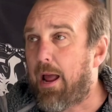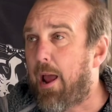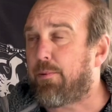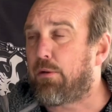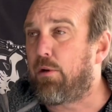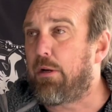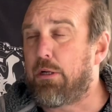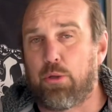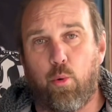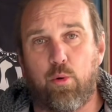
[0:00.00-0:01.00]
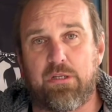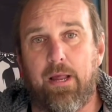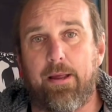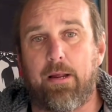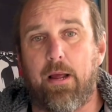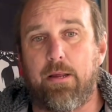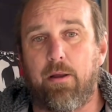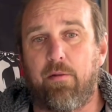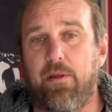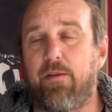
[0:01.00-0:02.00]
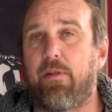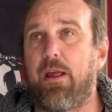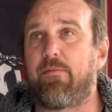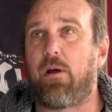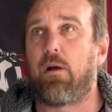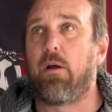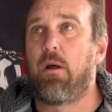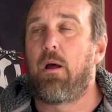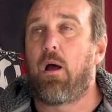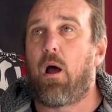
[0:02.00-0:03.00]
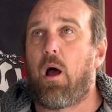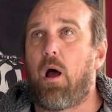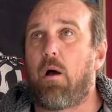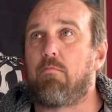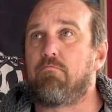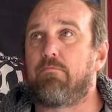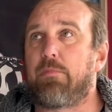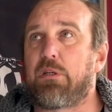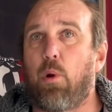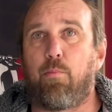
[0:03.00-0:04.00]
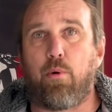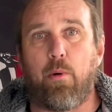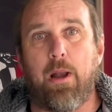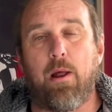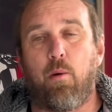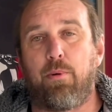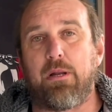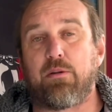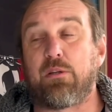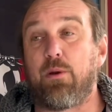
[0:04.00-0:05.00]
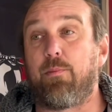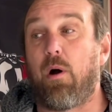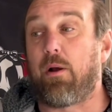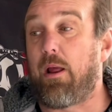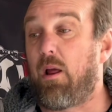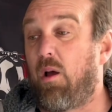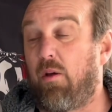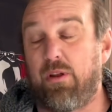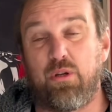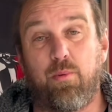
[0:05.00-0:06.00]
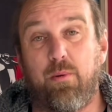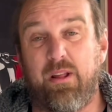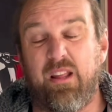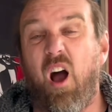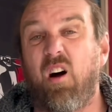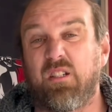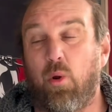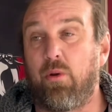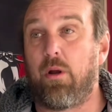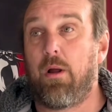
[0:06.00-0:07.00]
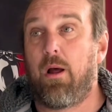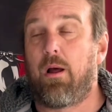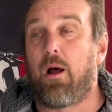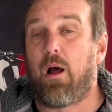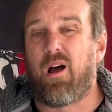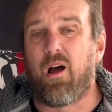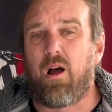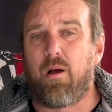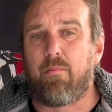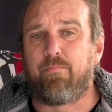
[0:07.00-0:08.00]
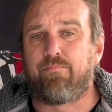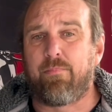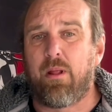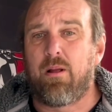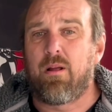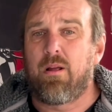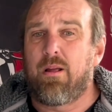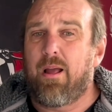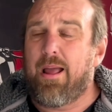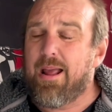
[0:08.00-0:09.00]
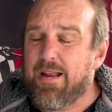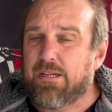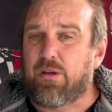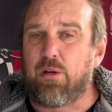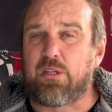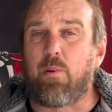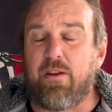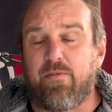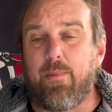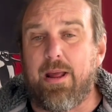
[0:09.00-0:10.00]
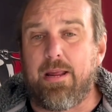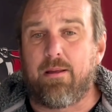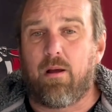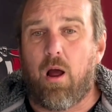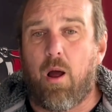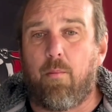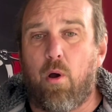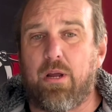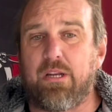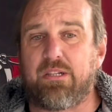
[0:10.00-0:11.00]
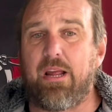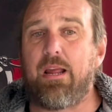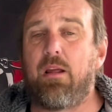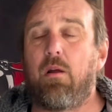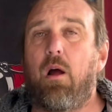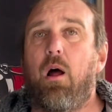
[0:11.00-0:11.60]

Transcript: absolutely adores Layer Cake, and I think if they ever um, stop brewing it or put it into a supermarket, I think she'll probably get the arse on. Um, It is too sweet for me. Um, I can see